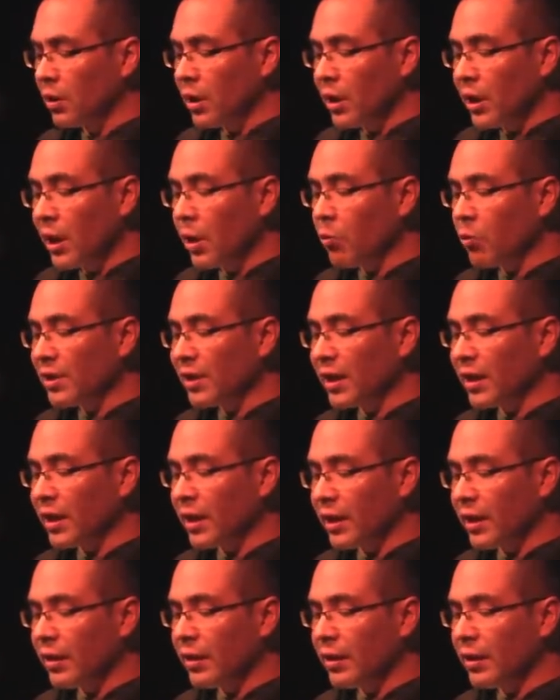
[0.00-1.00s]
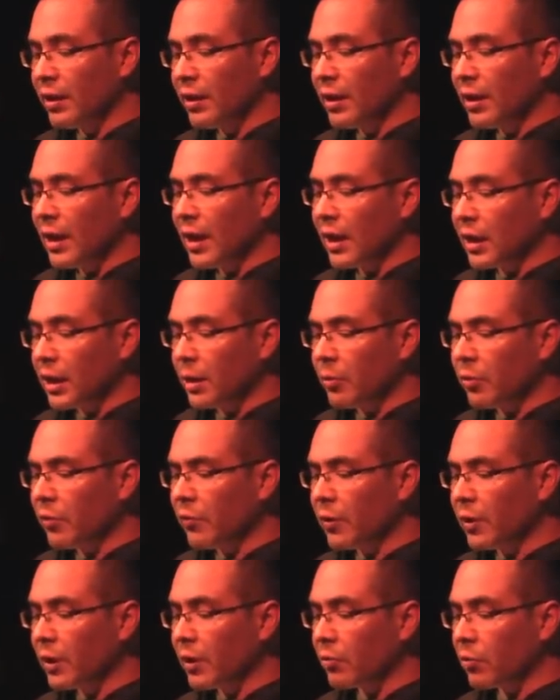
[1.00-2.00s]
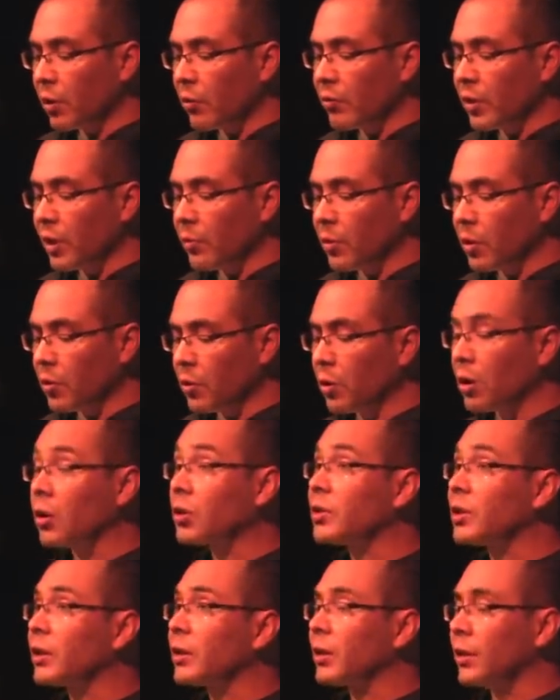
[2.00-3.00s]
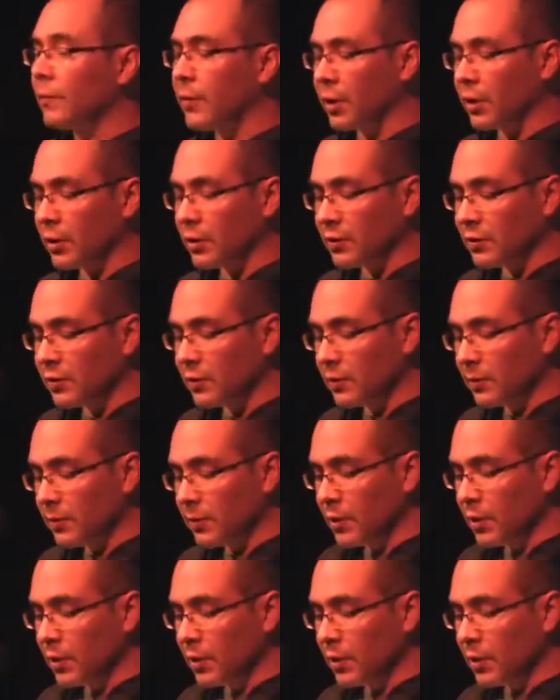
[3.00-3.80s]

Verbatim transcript: He was a king, and everything around him took on significance.